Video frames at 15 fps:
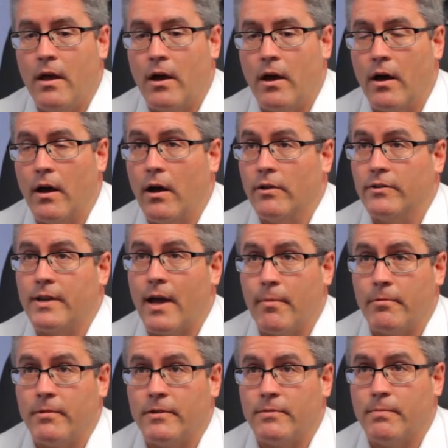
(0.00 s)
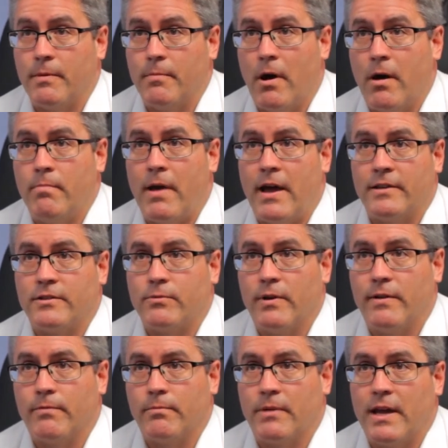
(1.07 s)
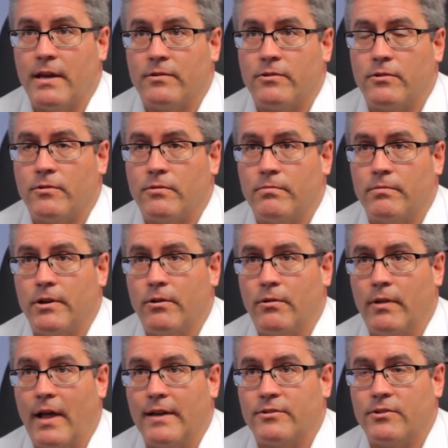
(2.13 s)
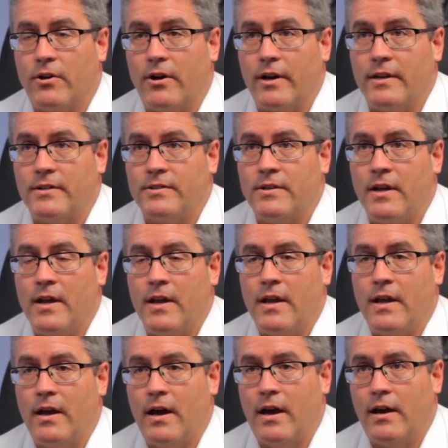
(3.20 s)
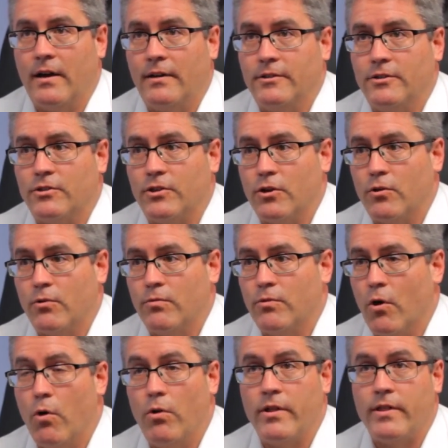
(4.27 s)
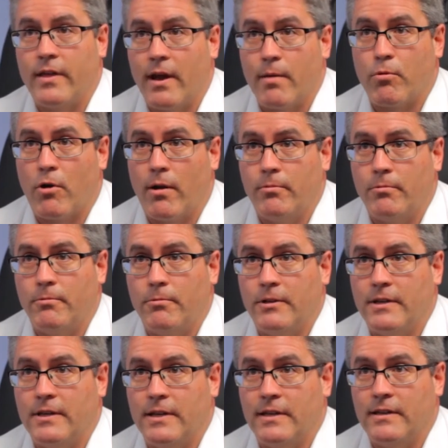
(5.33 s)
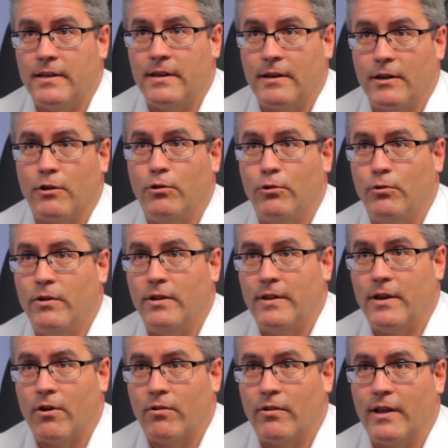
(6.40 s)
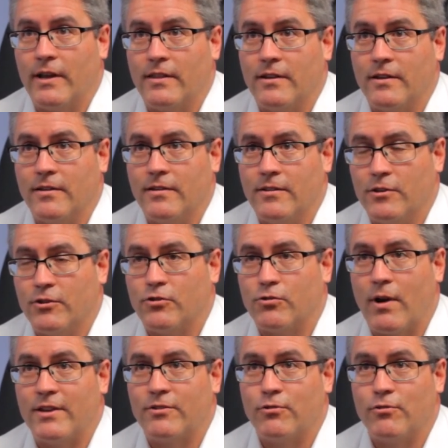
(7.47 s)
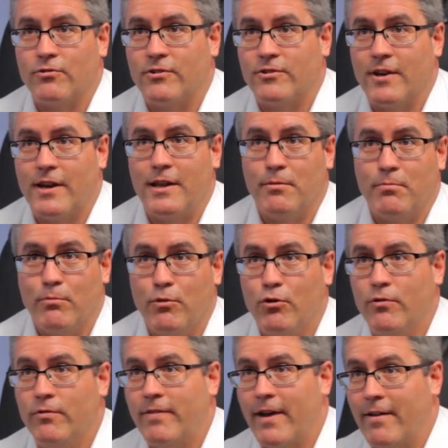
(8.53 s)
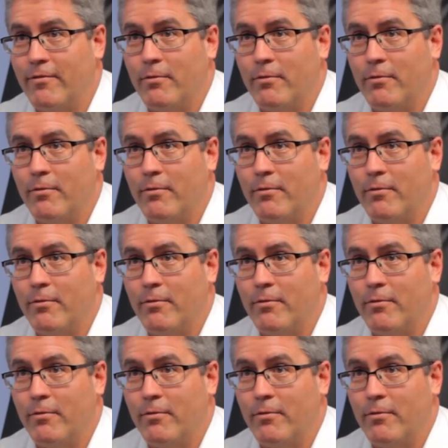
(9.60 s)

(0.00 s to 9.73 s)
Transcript: On top of this, my mom passed away from cancer, last August. So the only thing I probably didn't include in there, and like the stressors, is I didn't move, have a